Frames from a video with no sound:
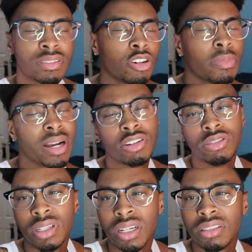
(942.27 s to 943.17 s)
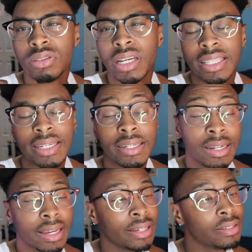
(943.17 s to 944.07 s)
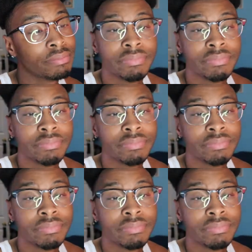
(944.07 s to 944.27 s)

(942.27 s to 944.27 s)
Nobody going to do nothing to you at the end of the day.